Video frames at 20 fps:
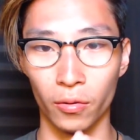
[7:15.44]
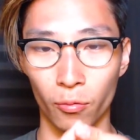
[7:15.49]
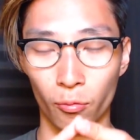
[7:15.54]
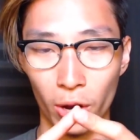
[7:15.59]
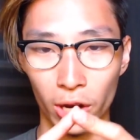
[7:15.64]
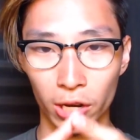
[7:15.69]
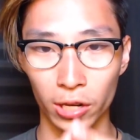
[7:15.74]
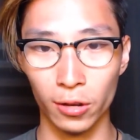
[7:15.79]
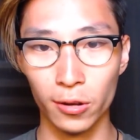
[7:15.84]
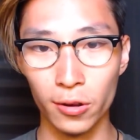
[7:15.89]

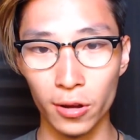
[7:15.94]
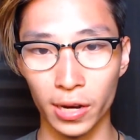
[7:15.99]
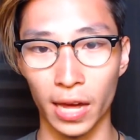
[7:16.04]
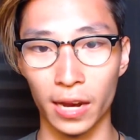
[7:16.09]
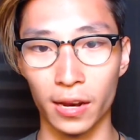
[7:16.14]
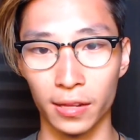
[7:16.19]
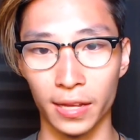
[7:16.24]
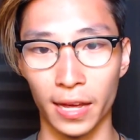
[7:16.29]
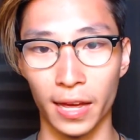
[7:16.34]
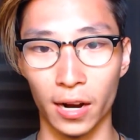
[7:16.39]
when you look
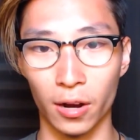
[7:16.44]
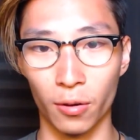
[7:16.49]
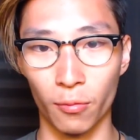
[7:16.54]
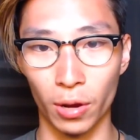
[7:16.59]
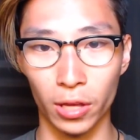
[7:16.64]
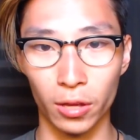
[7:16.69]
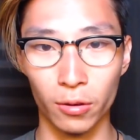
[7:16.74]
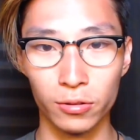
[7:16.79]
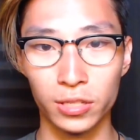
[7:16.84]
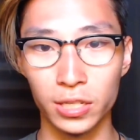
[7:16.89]
at the data,
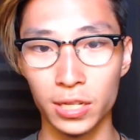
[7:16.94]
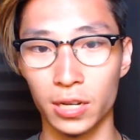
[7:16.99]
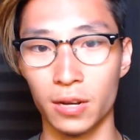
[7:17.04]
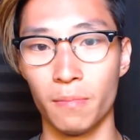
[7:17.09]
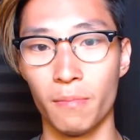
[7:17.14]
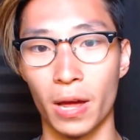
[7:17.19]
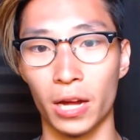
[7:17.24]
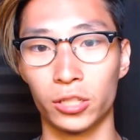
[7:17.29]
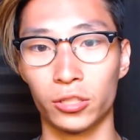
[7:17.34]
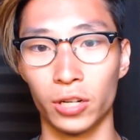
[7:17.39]
when you see the
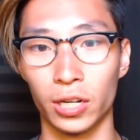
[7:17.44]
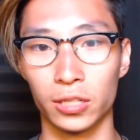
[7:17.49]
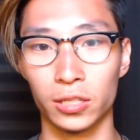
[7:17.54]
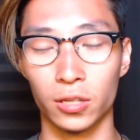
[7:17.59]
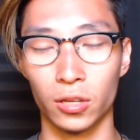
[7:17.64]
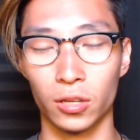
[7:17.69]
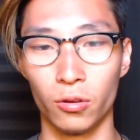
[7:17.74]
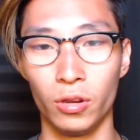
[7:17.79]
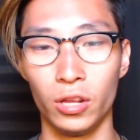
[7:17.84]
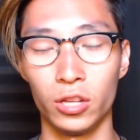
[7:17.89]

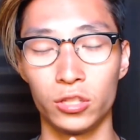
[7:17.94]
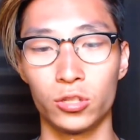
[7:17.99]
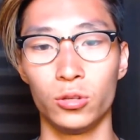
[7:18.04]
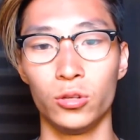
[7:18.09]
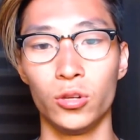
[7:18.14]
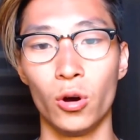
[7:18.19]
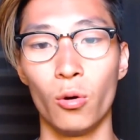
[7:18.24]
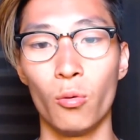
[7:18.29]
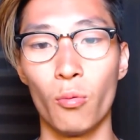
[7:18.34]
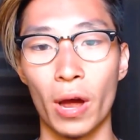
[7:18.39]
metrics, you need to
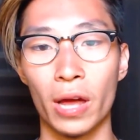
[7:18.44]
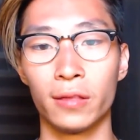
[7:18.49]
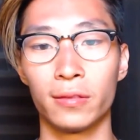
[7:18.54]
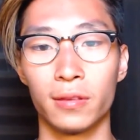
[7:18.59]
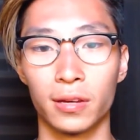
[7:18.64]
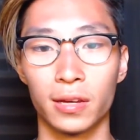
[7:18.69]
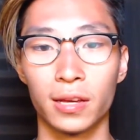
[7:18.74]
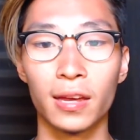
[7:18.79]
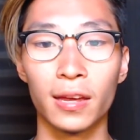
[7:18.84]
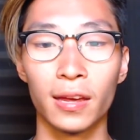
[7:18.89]
know when
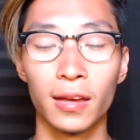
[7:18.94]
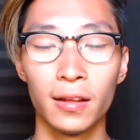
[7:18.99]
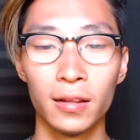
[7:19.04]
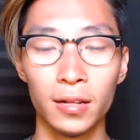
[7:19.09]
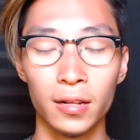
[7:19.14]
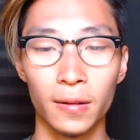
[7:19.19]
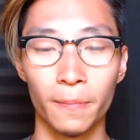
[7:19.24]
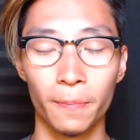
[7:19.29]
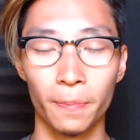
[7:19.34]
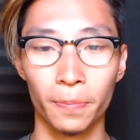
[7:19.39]
to
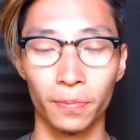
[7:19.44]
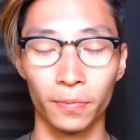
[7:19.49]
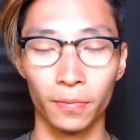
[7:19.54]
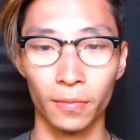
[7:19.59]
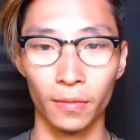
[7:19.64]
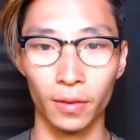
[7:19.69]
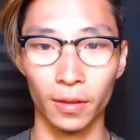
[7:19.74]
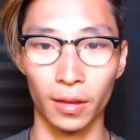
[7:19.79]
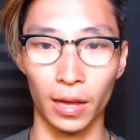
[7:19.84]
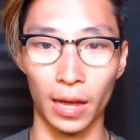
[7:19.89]
kill
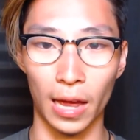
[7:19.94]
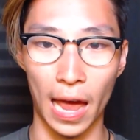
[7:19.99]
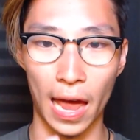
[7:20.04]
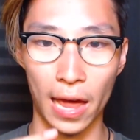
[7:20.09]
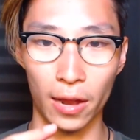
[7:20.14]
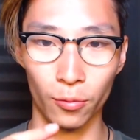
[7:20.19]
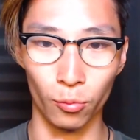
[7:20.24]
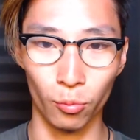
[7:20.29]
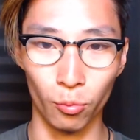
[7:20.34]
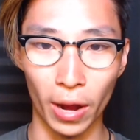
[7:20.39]

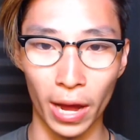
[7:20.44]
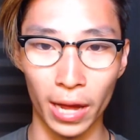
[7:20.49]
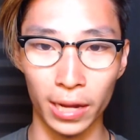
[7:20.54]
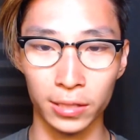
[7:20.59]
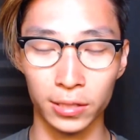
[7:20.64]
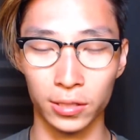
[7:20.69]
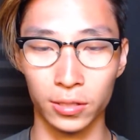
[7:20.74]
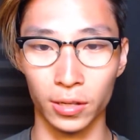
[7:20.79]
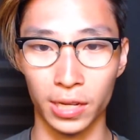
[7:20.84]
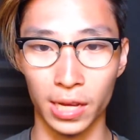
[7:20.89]
and
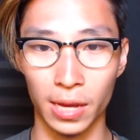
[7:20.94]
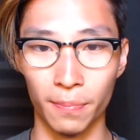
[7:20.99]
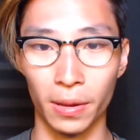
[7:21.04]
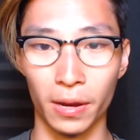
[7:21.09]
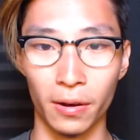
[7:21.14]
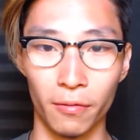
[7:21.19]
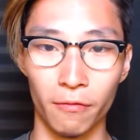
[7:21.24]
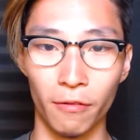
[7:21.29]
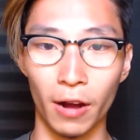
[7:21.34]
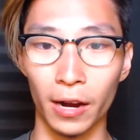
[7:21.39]
when to keep
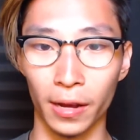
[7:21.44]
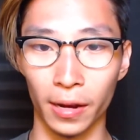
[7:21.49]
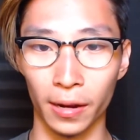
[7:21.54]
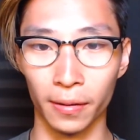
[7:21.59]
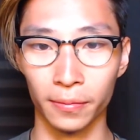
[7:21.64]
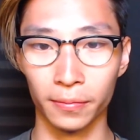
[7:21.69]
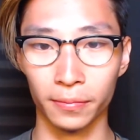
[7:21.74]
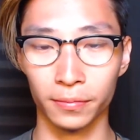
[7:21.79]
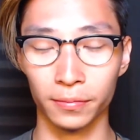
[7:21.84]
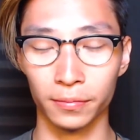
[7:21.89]
it running.
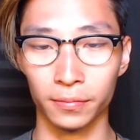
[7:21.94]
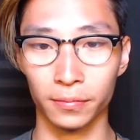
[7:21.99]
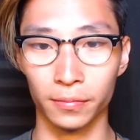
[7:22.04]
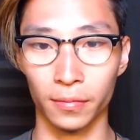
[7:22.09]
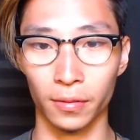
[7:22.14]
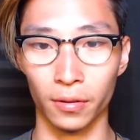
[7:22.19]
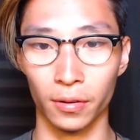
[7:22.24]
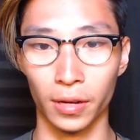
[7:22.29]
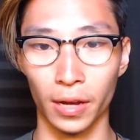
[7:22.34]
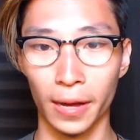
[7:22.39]

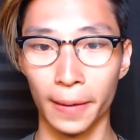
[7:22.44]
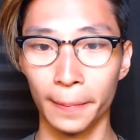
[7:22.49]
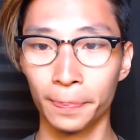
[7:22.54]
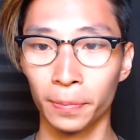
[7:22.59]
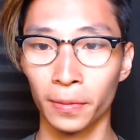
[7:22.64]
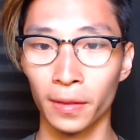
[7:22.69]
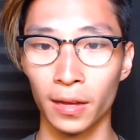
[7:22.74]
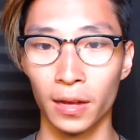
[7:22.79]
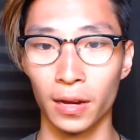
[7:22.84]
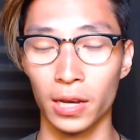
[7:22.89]
Okay?
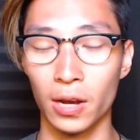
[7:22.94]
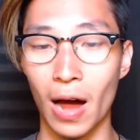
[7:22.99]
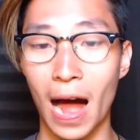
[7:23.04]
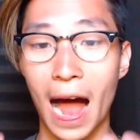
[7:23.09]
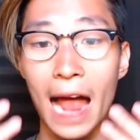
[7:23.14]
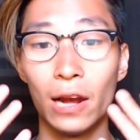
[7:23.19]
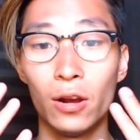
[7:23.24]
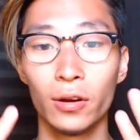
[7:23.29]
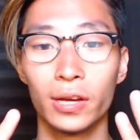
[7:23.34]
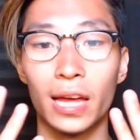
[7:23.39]
Now
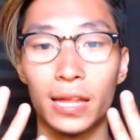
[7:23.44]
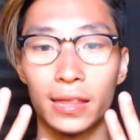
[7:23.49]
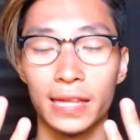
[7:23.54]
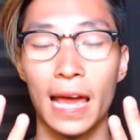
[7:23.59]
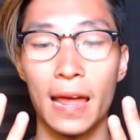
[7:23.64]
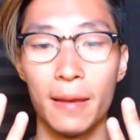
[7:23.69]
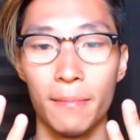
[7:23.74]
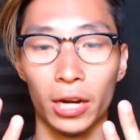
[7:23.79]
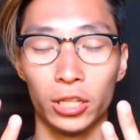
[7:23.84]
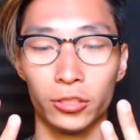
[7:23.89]
I look at
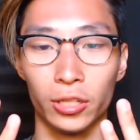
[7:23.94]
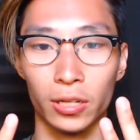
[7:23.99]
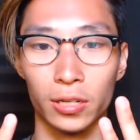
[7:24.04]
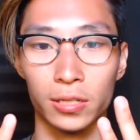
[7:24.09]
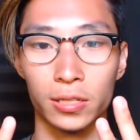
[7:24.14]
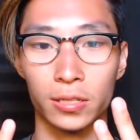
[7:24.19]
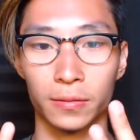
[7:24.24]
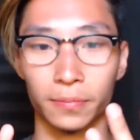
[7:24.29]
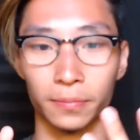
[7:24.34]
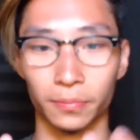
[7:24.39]
10
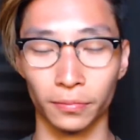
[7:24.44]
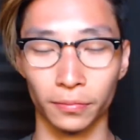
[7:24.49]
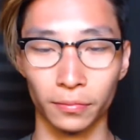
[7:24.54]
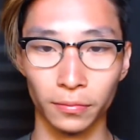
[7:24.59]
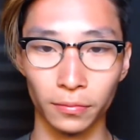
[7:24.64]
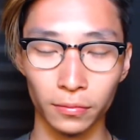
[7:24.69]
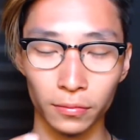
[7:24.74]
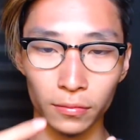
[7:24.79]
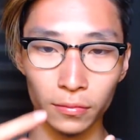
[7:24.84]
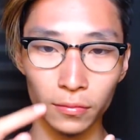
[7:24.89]
metrics.
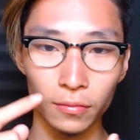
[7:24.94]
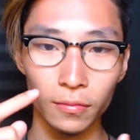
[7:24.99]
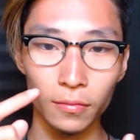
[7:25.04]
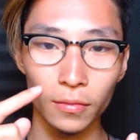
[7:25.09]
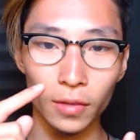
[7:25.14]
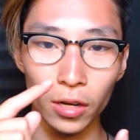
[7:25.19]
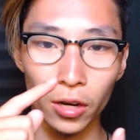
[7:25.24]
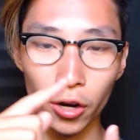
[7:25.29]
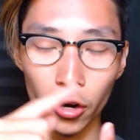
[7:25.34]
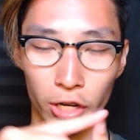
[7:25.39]

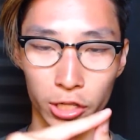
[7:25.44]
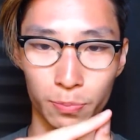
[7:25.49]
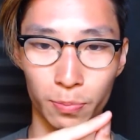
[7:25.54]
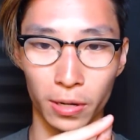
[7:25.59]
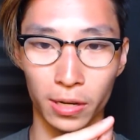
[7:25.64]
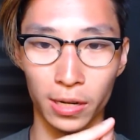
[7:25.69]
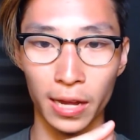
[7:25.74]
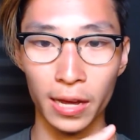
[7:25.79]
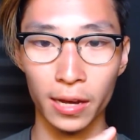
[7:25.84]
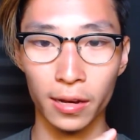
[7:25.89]
Cost per
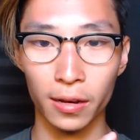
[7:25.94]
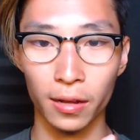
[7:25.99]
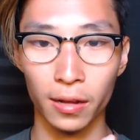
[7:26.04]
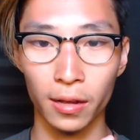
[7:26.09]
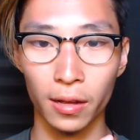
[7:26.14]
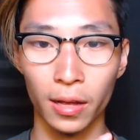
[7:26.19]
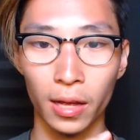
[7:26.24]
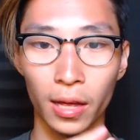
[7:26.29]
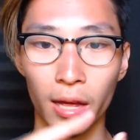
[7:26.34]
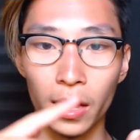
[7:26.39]
click,
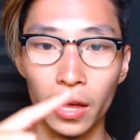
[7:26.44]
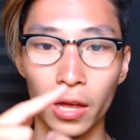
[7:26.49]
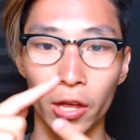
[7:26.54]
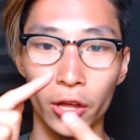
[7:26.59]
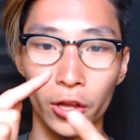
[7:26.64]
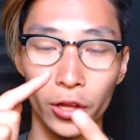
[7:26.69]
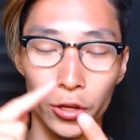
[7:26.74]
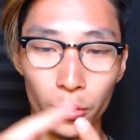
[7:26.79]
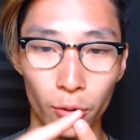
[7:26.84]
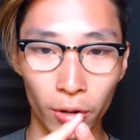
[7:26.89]

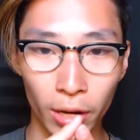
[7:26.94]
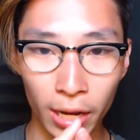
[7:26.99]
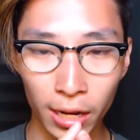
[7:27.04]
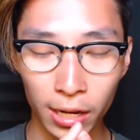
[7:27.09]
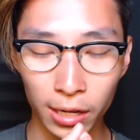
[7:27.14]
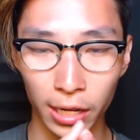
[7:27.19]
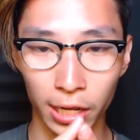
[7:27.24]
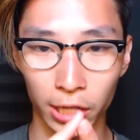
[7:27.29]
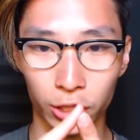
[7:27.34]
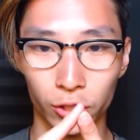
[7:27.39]
unique
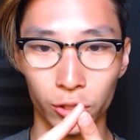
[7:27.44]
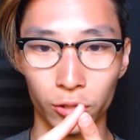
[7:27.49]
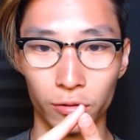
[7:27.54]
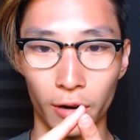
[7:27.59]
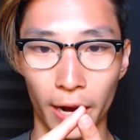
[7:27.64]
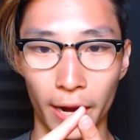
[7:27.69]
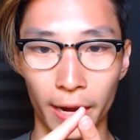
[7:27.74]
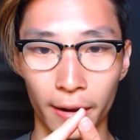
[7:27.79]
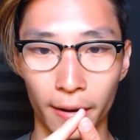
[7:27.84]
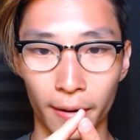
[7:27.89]
click-through
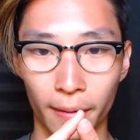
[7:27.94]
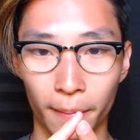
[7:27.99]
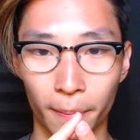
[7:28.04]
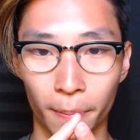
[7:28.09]
rate,